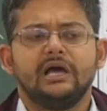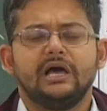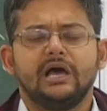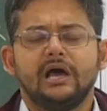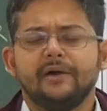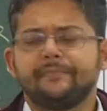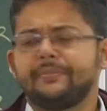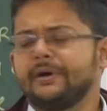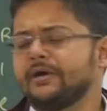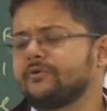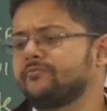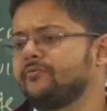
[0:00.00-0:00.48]

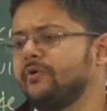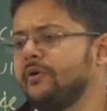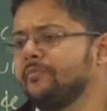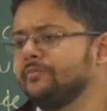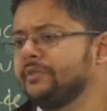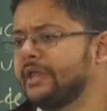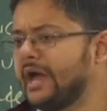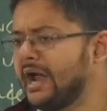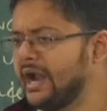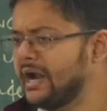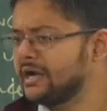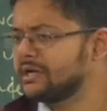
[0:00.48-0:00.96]
Apart
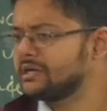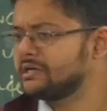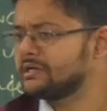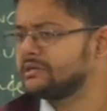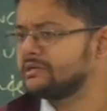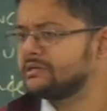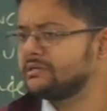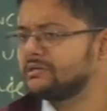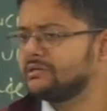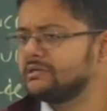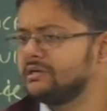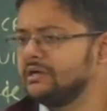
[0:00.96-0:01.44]
from that,
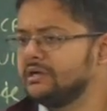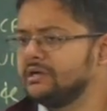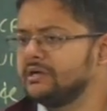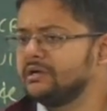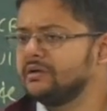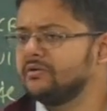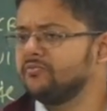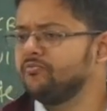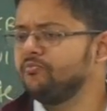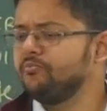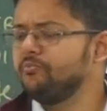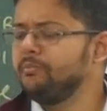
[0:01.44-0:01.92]

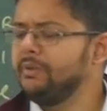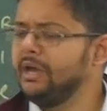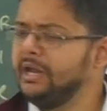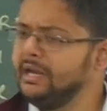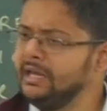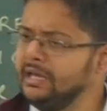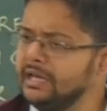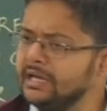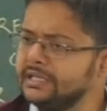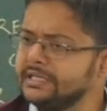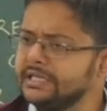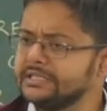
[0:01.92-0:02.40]

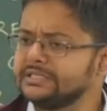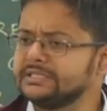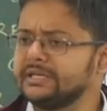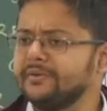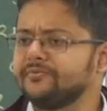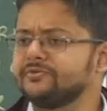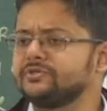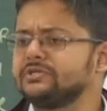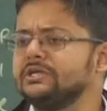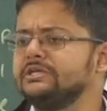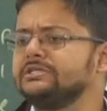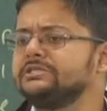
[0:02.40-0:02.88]
many other
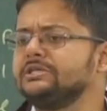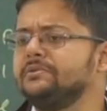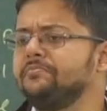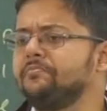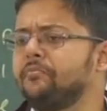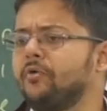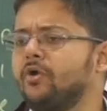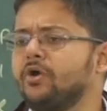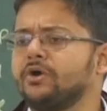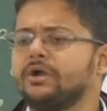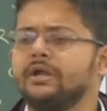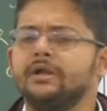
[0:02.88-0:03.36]
substances
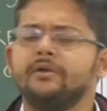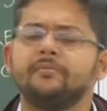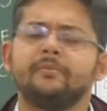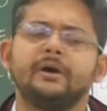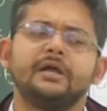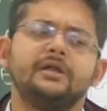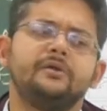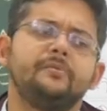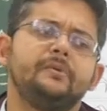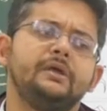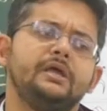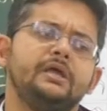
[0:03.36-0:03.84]
important
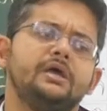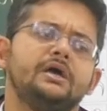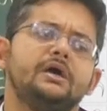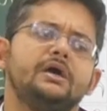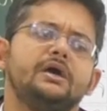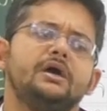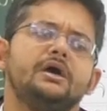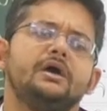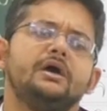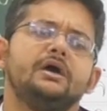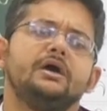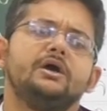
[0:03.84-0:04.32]
might be
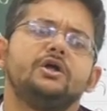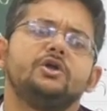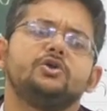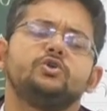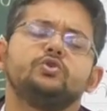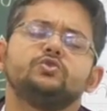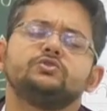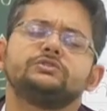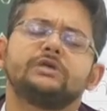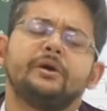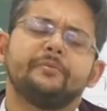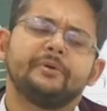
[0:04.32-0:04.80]

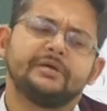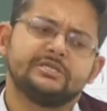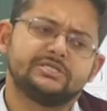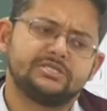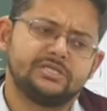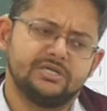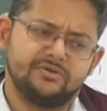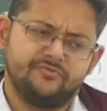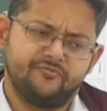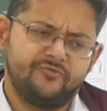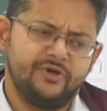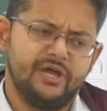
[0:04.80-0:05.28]
to some
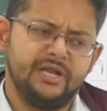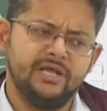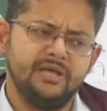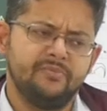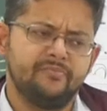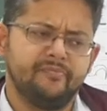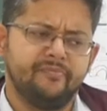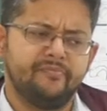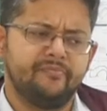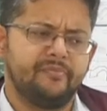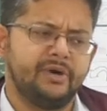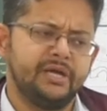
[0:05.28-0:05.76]
extent, very
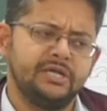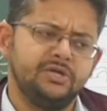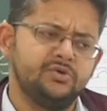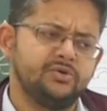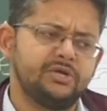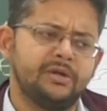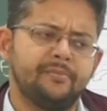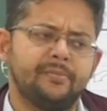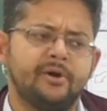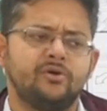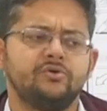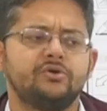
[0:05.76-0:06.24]

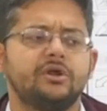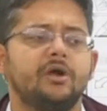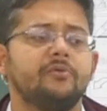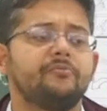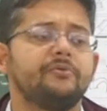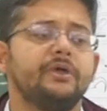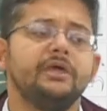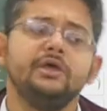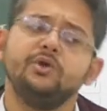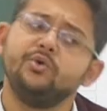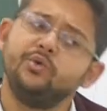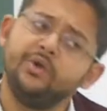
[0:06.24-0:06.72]
minute amount of
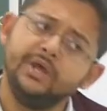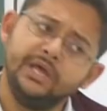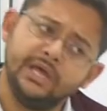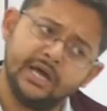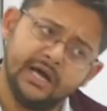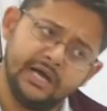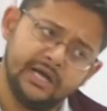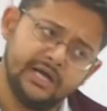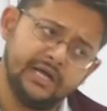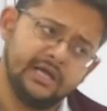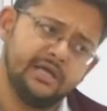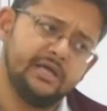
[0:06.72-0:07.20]

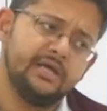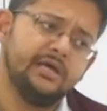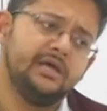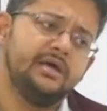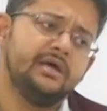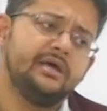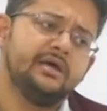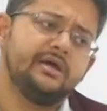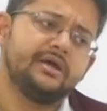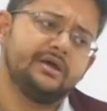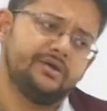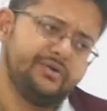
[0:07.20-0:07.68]
urea,
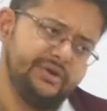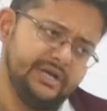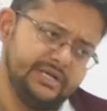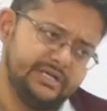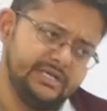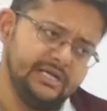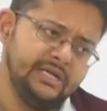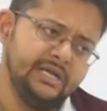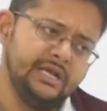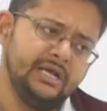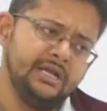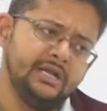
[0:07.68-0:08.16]

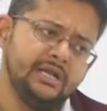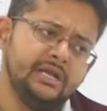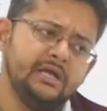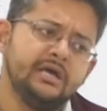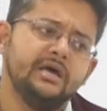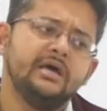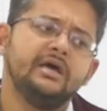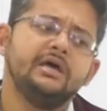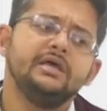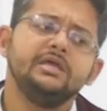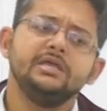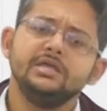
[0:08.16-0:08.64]
creatinine,
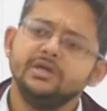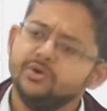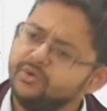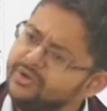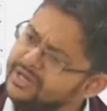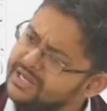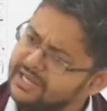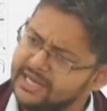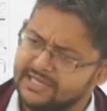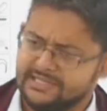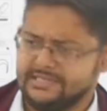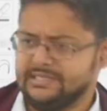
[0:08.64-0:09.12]

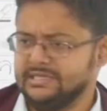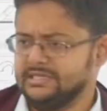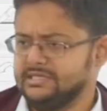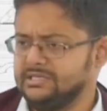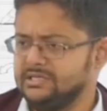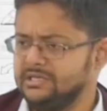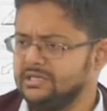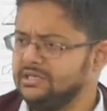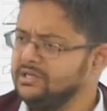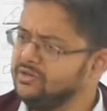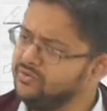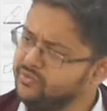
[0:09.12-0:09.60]
uric acid
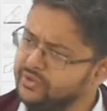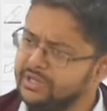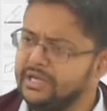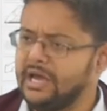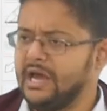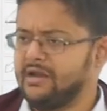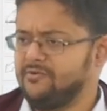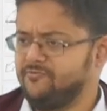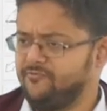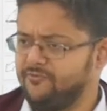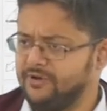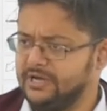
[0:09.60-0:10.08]
we
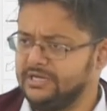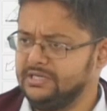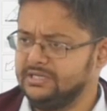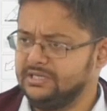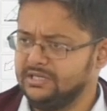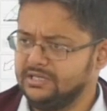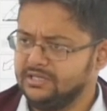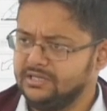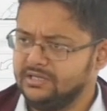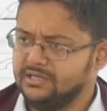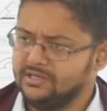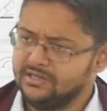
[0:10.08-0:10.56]
can find.
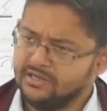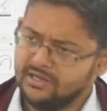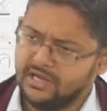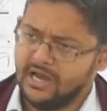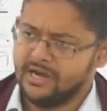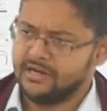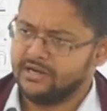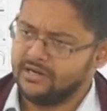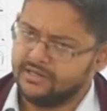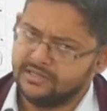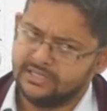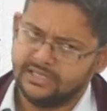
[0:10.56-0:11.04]
You
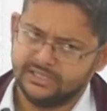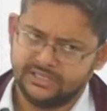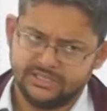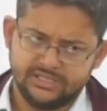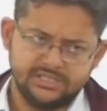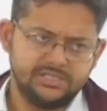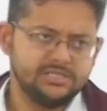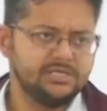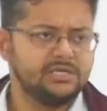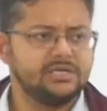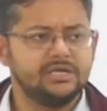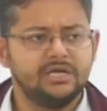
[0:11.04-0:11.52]
can
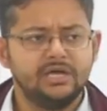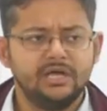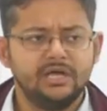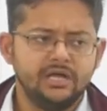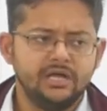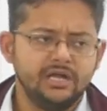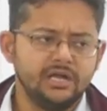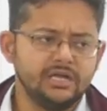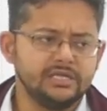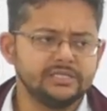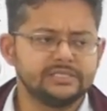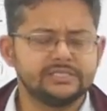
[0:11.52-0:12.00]
just
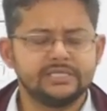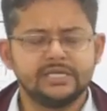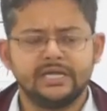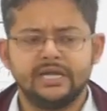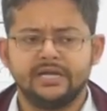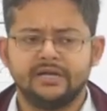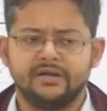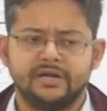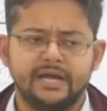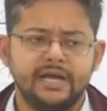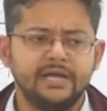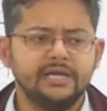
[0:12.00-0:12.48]
listen
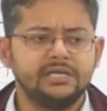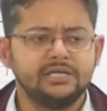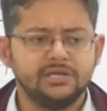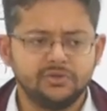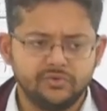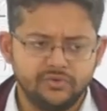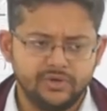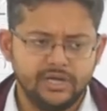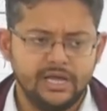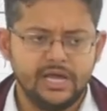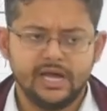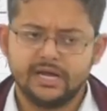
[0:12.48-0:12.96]
and write
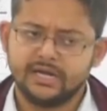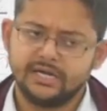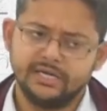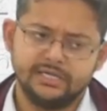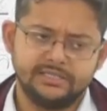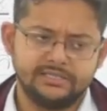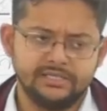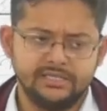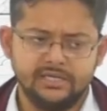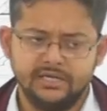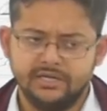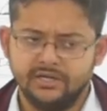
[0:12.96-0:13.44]
urea,
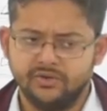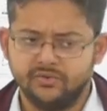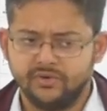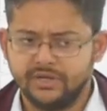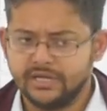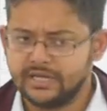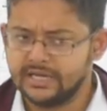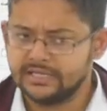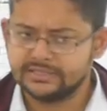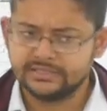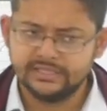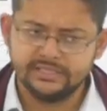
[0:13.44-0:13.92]
creatinine,
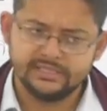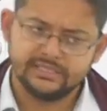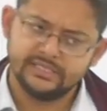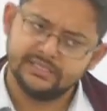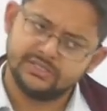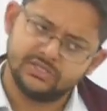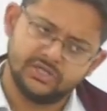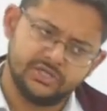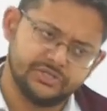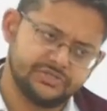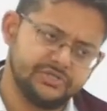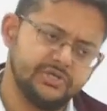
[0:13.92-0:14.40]
uric acid.
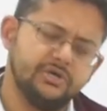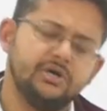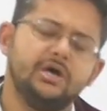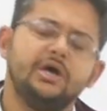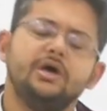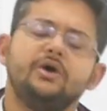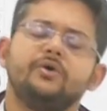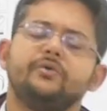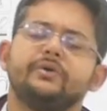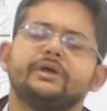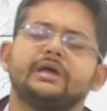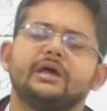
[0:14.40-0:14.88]
This also
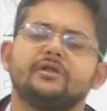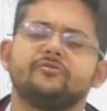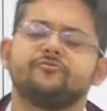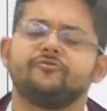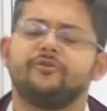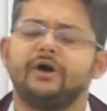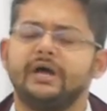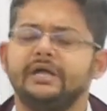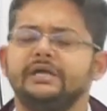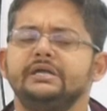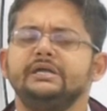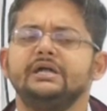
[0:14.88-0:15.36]
we can
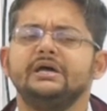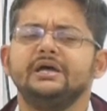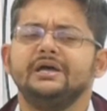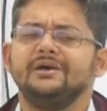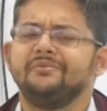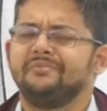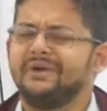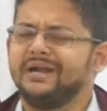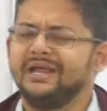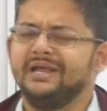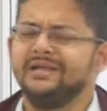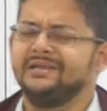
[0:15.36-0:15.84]
find,
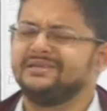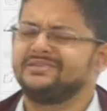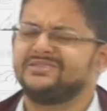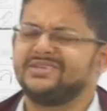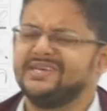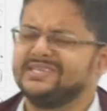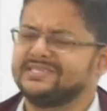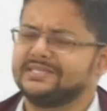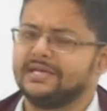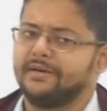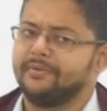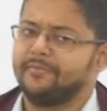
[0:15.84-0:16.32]
but in
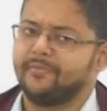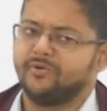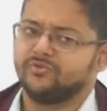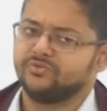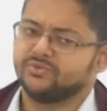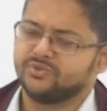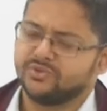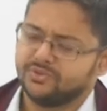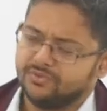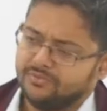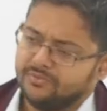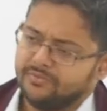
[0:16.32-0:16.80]
trace
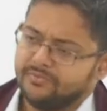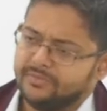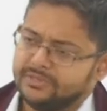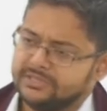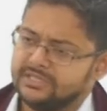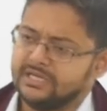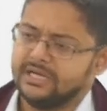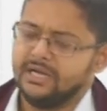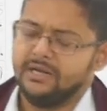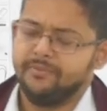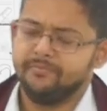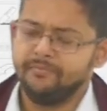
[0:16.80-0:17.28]
amount
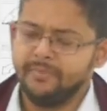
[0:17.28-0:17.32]
basically.